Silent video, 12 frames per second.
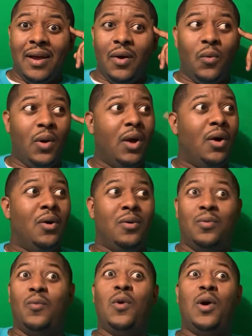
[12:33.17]
Well,
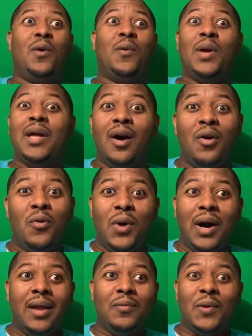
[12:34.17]
where we go
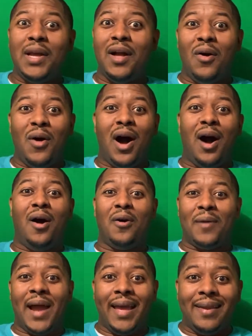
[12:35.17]
one, we go
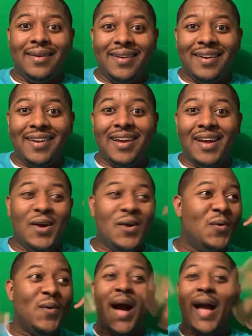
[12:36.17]
all, right?
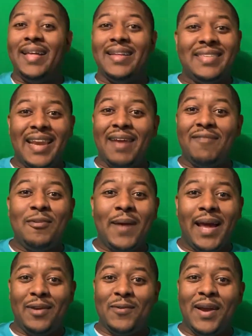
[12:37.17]
Why isn't
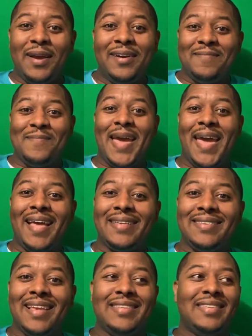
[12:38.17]
everybody wearing a
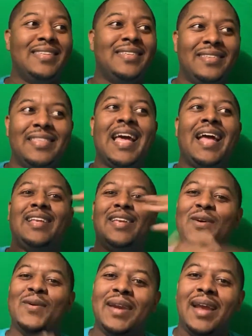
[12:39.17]
mask that's inside the
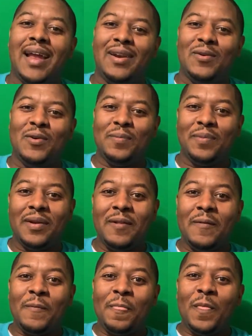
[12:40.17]
QAnon group?
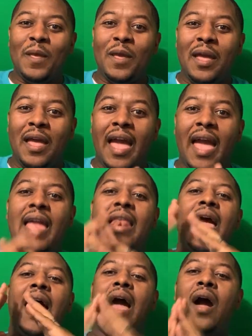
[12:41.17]
And
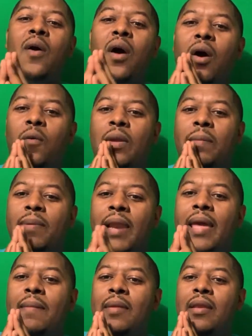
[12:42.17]
how are we
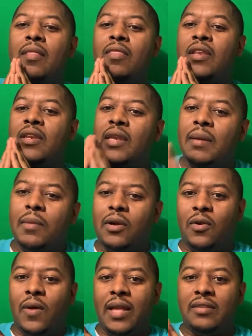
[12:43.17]
blaming the
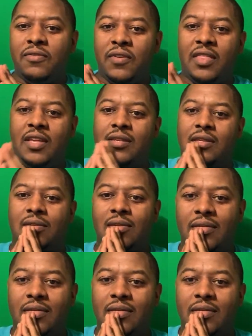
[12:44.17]
Democrats for this?